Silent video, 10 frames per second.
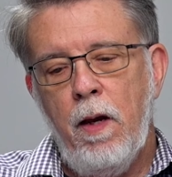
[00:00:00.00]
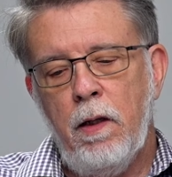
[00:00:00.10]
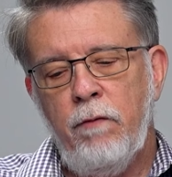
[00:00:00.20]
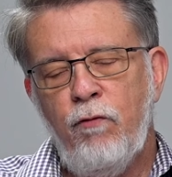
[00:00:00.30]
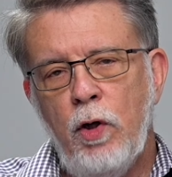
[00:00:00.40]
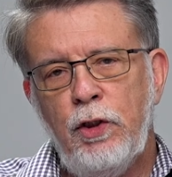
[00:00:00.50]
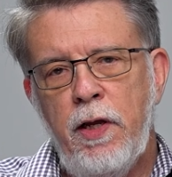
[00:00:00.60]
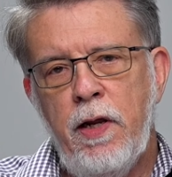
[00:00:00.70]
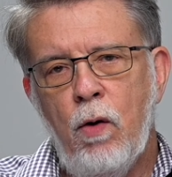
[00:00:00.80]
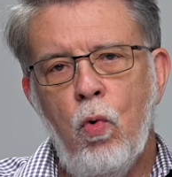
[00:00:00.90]
And
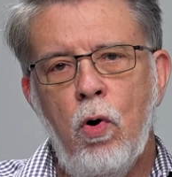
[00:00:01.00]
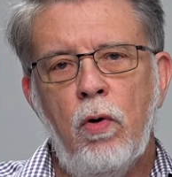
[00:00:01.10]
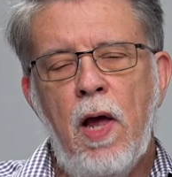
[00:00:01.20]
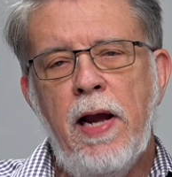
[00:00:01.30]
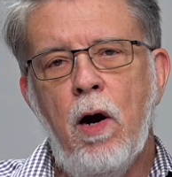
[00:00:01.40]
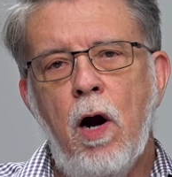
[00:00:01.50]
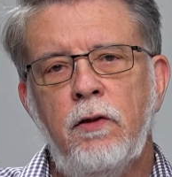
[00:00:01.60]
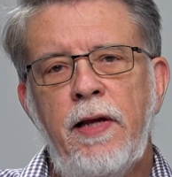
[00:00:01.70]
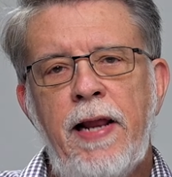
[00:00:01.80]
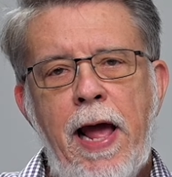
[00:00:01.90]
unfortunately, in a world like
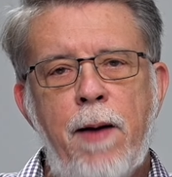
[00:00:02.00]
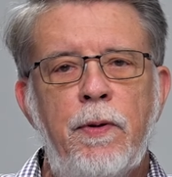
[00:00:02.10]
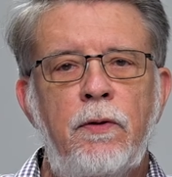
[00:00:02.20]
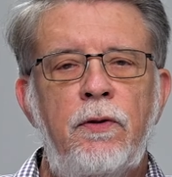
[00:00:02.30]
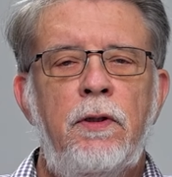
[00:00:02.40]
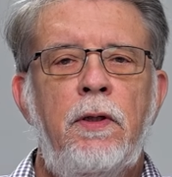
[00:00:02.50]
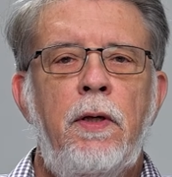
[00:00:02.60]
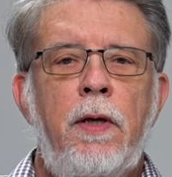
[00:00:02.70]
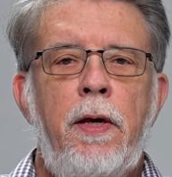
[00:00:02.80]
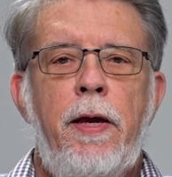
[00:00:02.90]
ours, that happens.
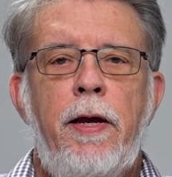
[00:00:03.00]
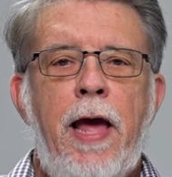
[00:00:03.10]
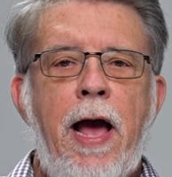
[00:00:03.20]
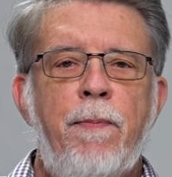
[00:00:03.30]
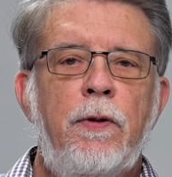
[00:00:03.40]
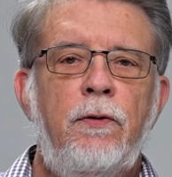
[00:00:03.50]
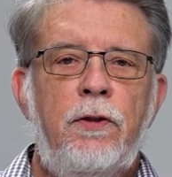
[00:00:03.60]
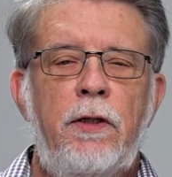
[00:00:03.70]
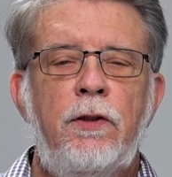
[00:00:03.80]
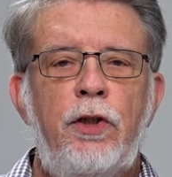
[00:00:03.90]
It
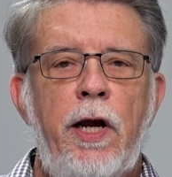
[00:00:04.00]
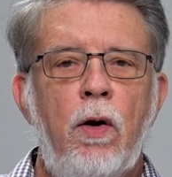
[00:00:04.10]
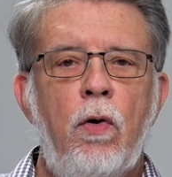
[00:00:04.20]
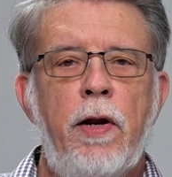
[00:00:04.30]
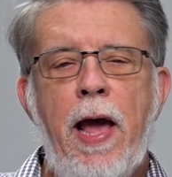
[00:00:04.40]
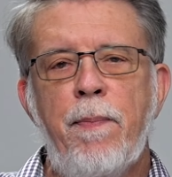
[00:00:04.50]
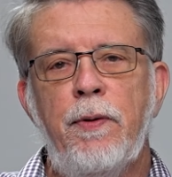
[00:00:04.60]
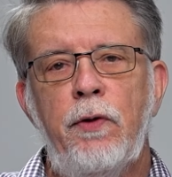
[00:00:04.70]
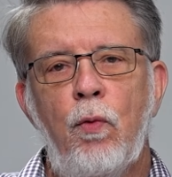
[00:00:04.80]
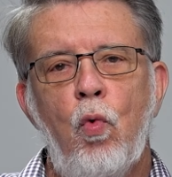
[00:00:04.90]
happens in general, it
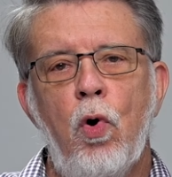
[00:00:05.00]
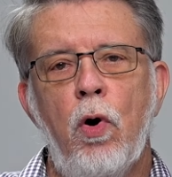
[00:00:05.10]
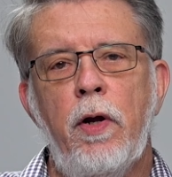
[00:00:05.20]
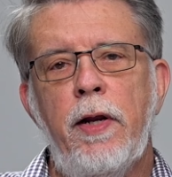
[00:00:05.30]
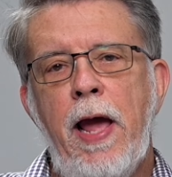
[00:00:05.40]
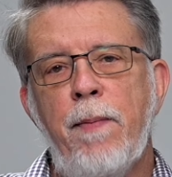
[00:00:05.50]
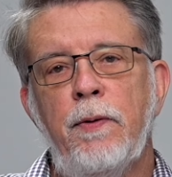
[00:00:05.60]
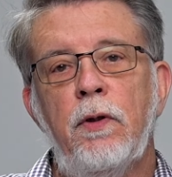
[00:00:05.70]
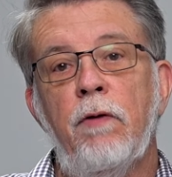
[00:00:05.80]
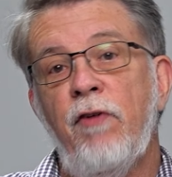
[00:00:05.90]
happens at work, it
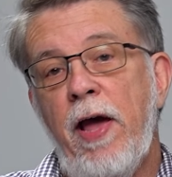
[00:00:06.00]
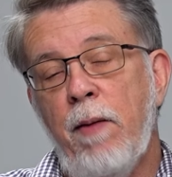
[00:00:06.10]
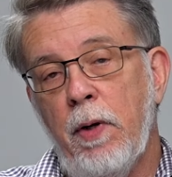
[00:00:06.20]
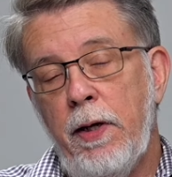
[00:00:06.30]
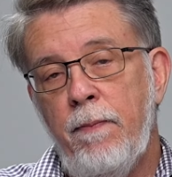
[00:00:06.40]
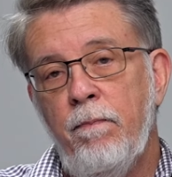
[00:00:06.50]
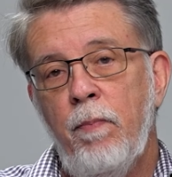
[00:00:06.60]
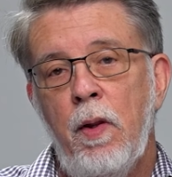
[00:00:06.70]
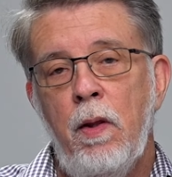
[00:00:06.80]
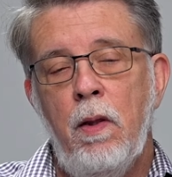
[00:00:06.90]
happens in the family,
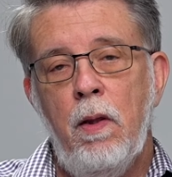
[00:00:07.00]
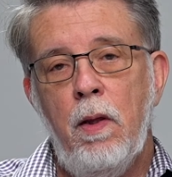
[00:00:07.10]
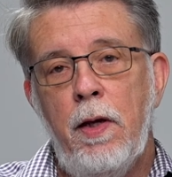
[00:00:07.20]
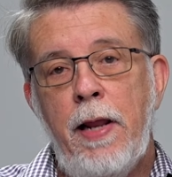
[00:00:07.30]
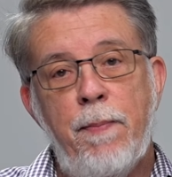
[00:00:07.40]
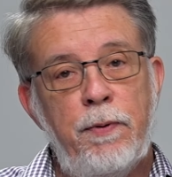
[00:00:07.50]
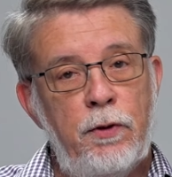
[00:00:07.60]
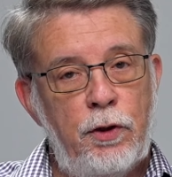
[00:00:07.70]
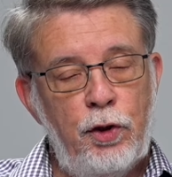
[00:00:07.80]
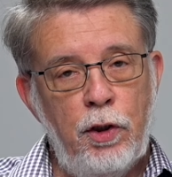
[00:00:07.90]
it
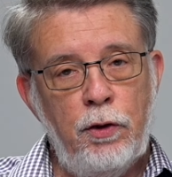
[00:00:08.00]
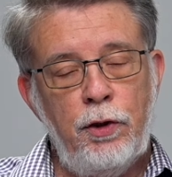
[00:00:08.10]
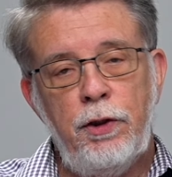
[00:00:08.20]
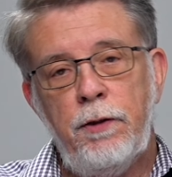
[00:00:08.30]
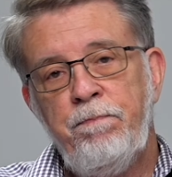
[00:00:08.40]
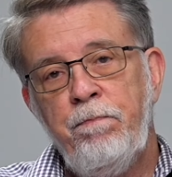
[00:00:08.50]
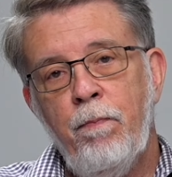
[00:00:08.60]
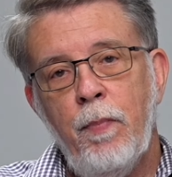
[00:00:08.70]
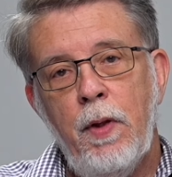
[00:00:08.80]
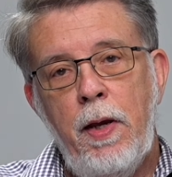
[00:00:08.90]
happens at church,
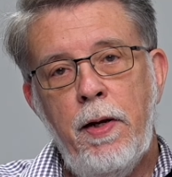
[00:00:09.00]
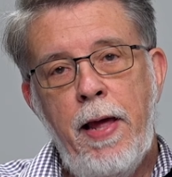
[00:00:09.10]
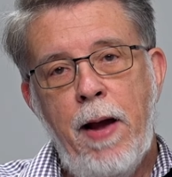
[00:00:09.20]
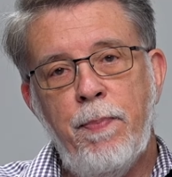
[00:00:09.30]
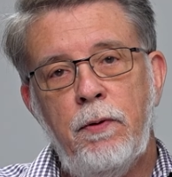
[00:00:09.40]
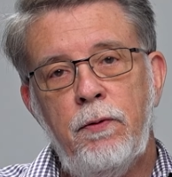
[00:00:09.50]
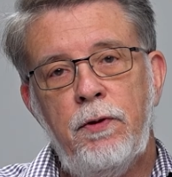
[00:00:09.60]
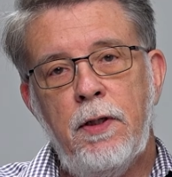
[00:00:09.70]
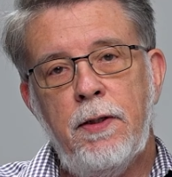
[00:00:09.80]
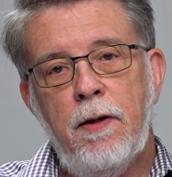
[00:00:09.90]
it
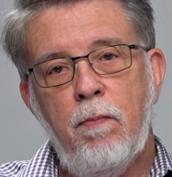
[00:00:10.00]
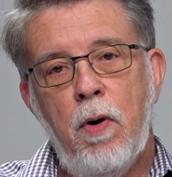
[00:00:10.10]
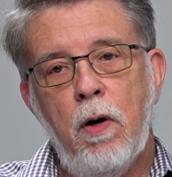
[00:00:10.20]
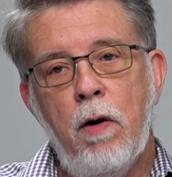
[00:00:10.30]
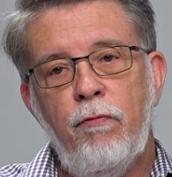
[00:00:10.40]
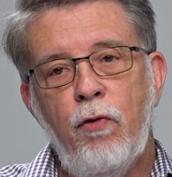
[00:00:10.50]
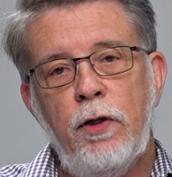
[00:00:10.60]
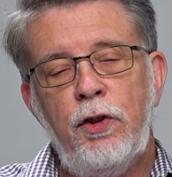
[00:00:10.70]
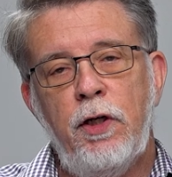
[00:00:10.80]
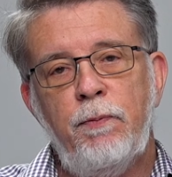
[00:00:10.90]
happens uh, among our
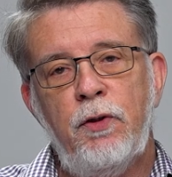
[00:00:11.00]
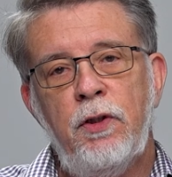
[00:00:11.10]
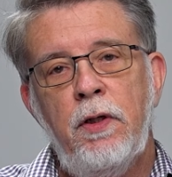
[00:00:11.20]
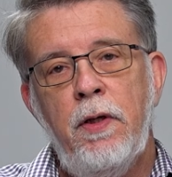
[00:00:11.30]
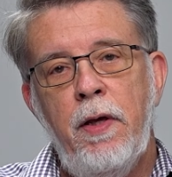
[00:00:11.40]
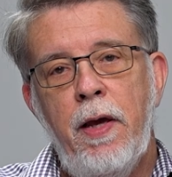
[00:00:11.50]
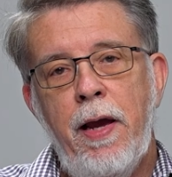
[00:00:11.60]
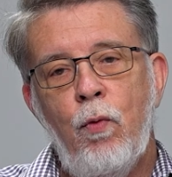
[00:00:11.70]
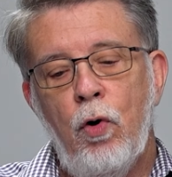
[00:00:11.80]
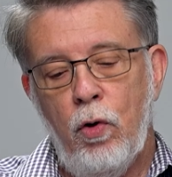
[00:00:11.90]
friendships,
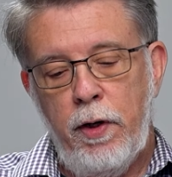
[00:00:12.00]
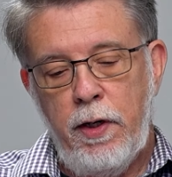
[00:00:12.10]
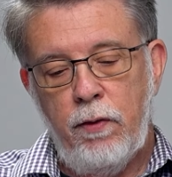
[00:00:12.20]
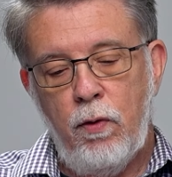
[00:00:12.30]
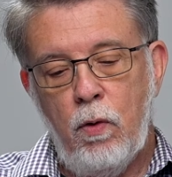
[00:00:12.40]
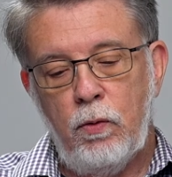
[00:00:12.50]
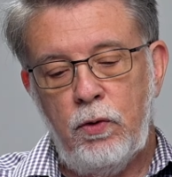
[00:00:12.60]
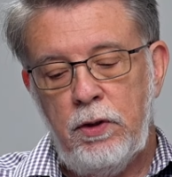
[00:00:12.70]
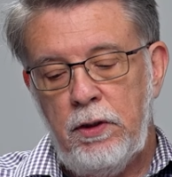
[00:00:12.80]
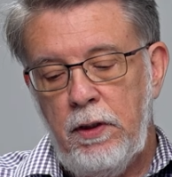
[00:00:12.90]
and we're looking at
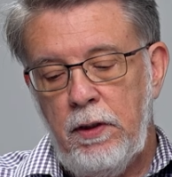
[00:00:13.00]
those